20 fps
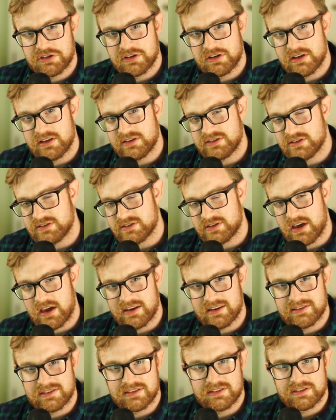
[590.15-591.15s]
it does not
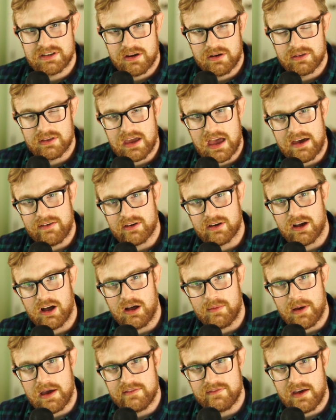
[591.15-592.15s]
necessarily have a call
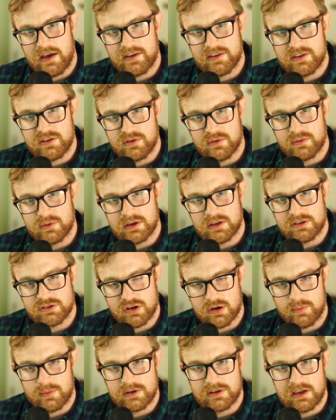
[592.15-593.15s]
by value
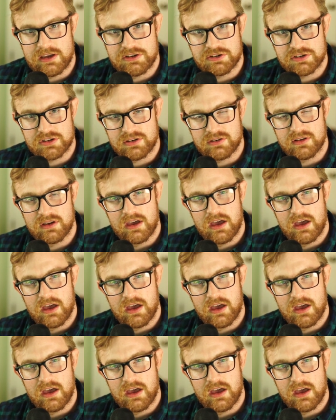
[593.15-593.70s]
interpretation.